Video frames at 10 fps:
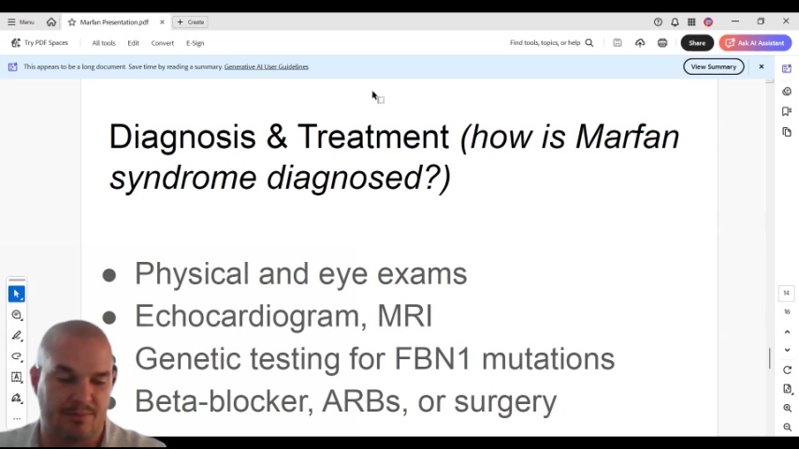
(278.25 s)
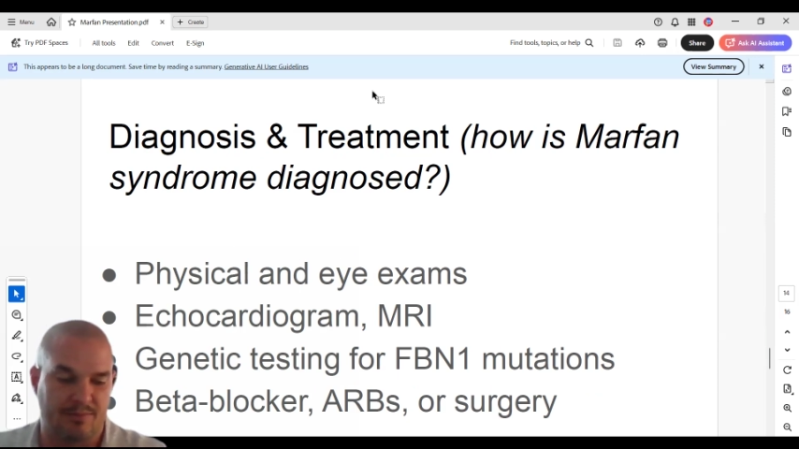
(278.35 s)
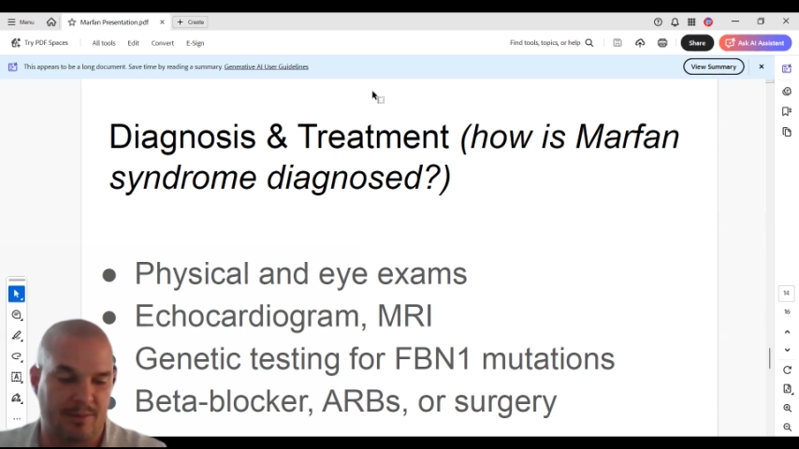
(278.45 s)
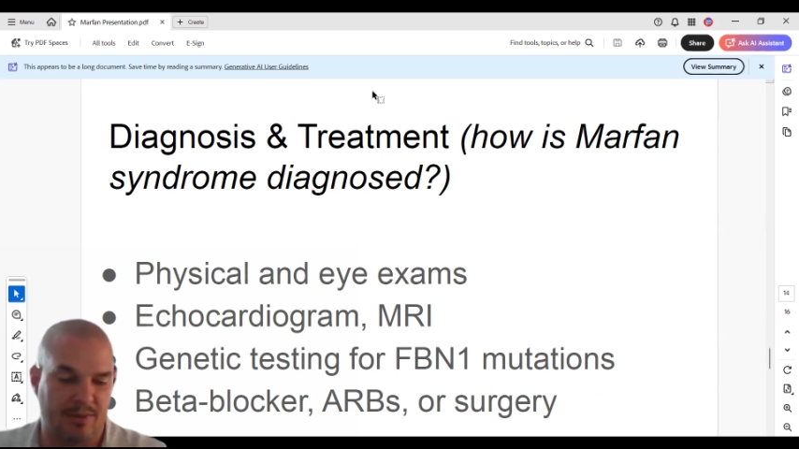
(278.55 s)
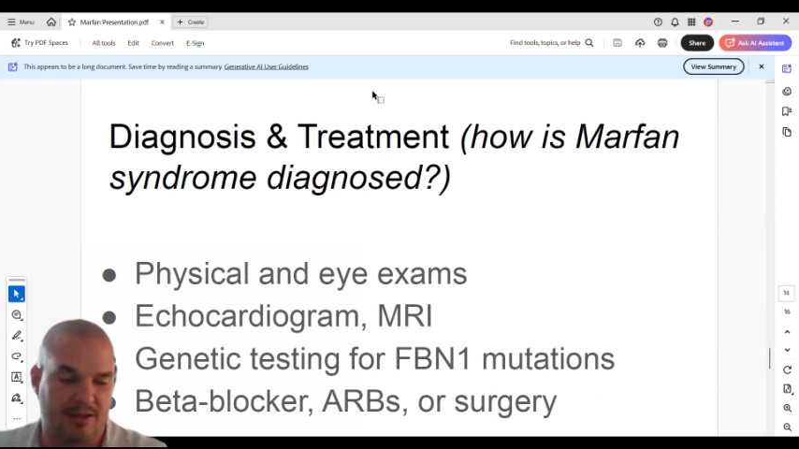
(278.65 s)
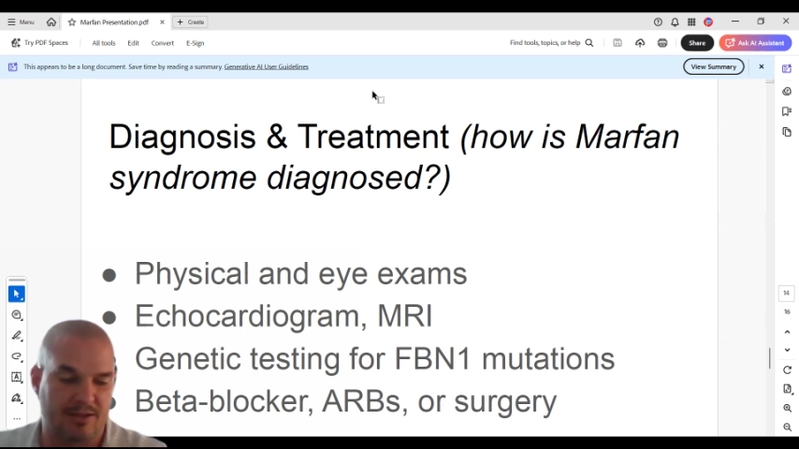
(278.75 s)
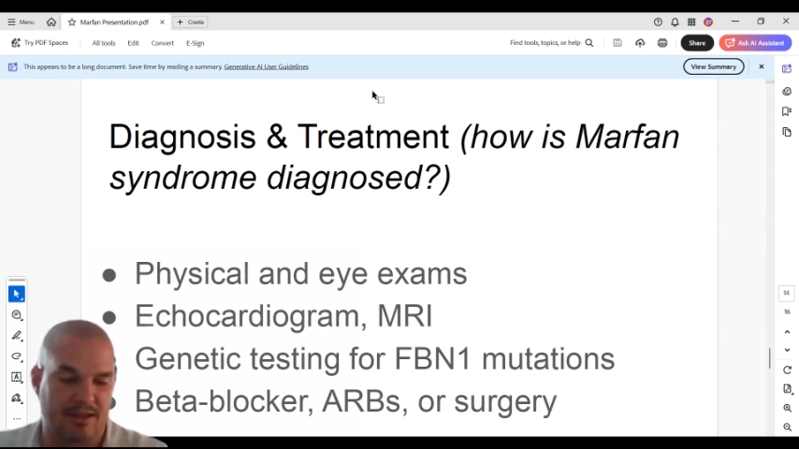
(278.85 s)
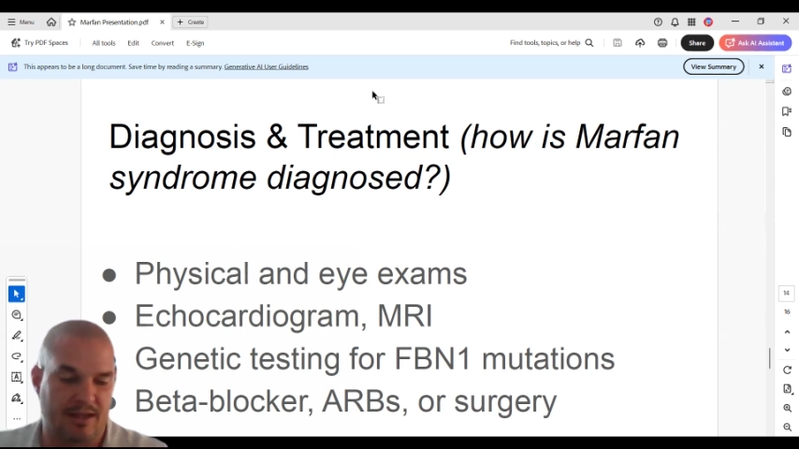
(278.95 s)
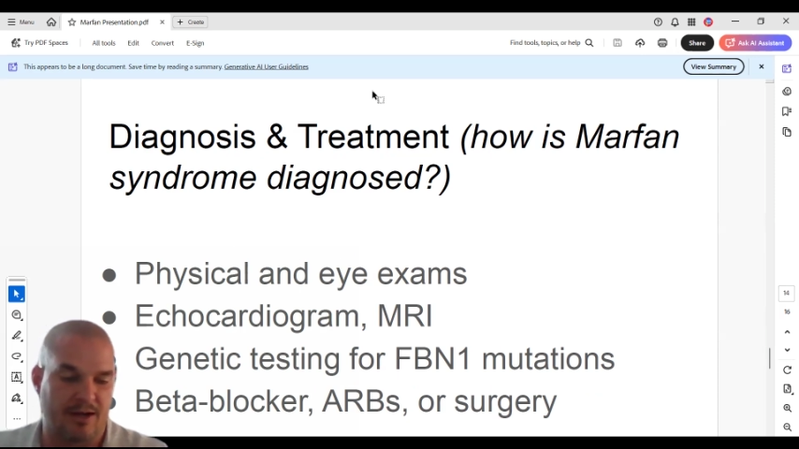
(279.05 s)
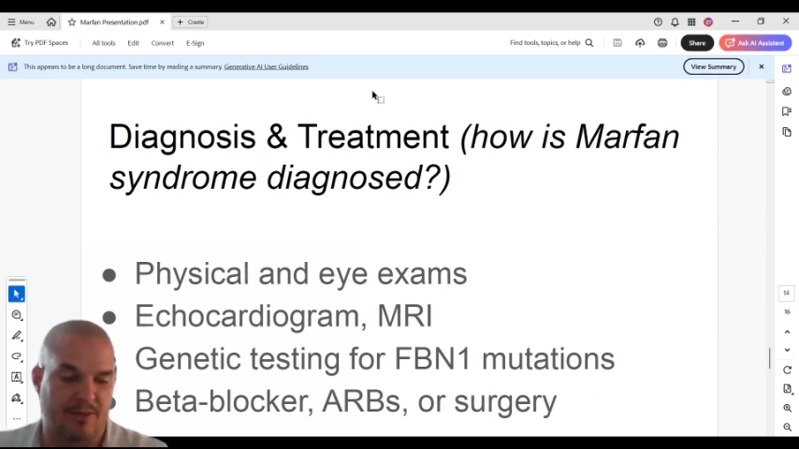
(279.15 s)
Beta
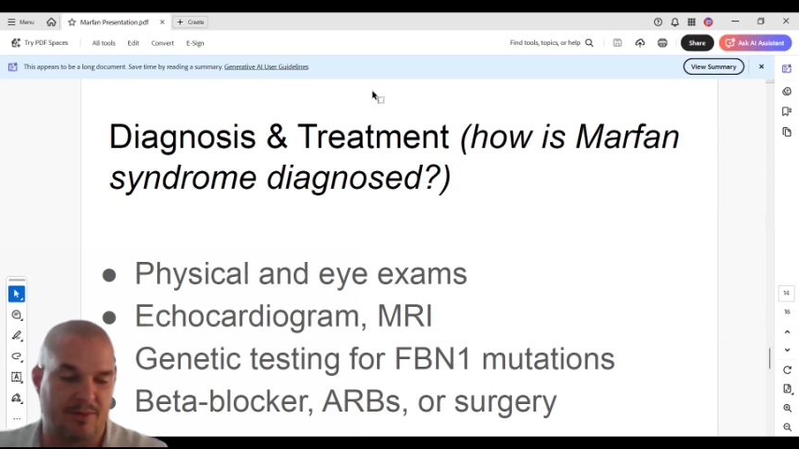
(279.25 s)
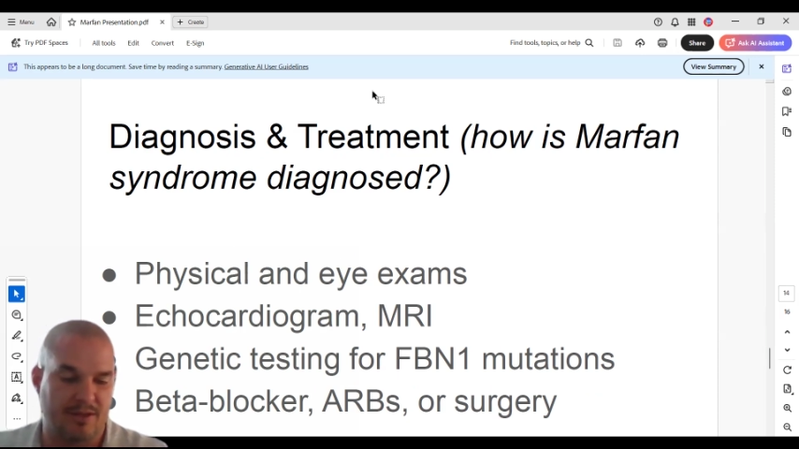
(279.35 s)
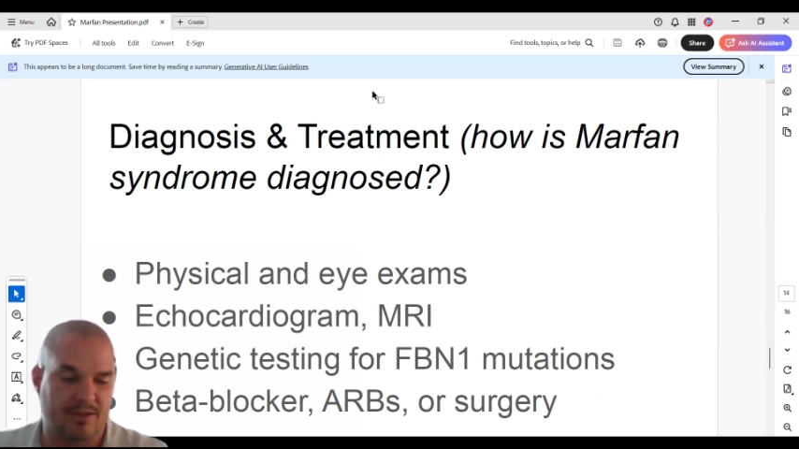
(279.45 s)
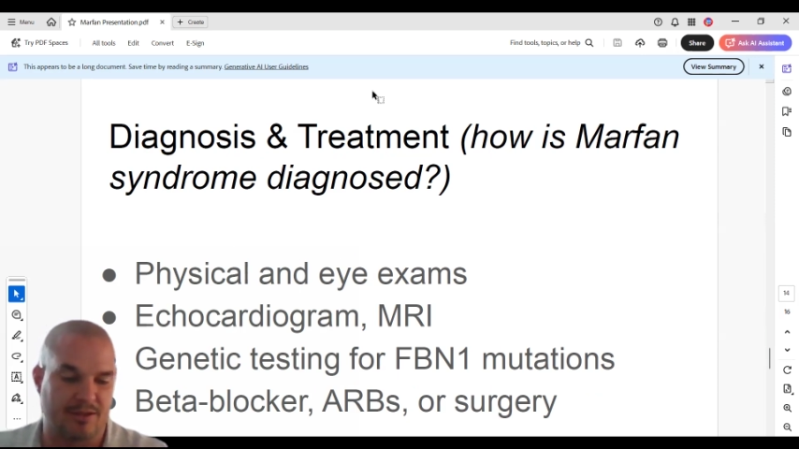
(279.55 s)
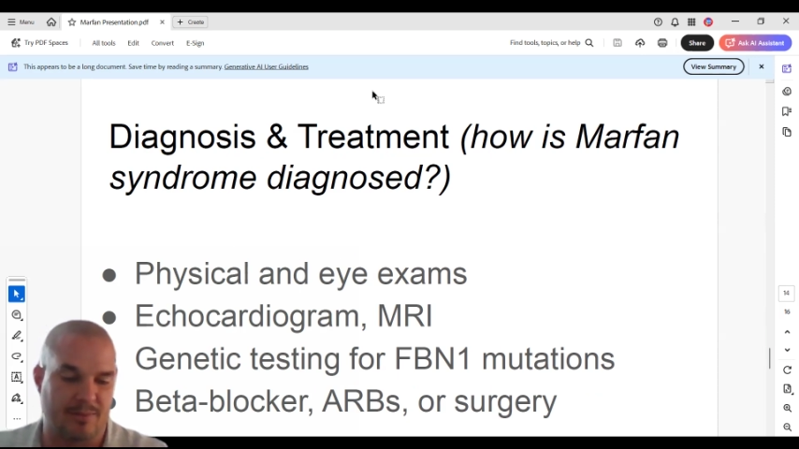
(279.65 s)
blockers and ARBs